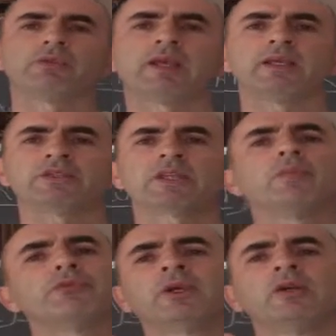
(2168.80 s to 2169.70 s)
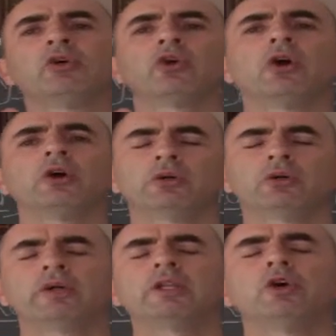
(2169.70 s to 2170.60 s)
Something
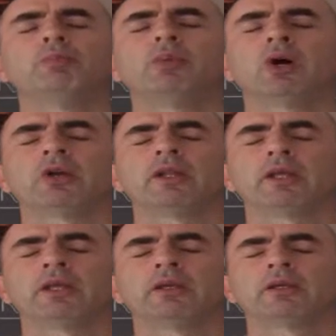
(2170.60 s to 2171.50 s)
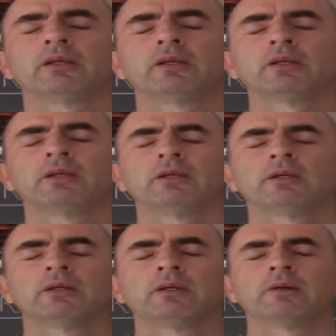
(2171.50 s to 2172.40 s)
wrong in your body,
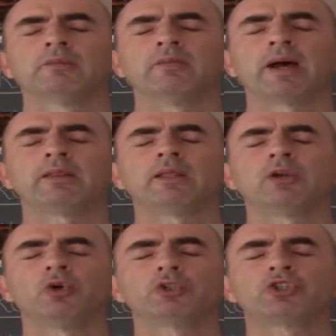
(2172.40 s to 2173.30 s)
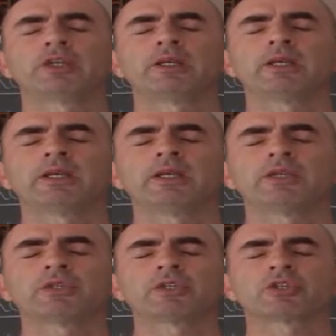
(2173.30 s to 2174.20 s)
may the Lord
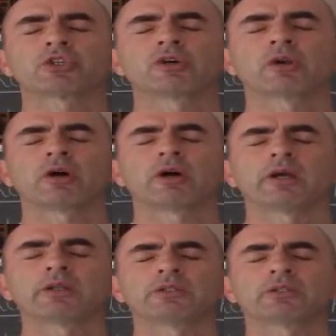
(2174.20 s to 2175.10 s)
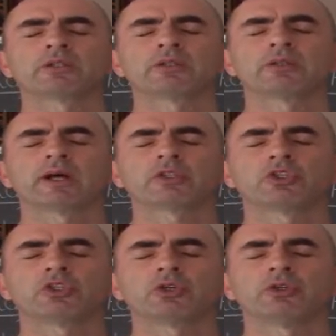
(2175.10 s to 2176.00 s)
Jesus Christ
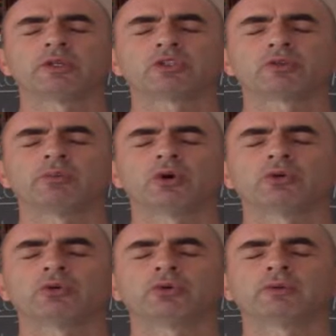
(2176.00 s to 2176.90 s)
touch you this moment.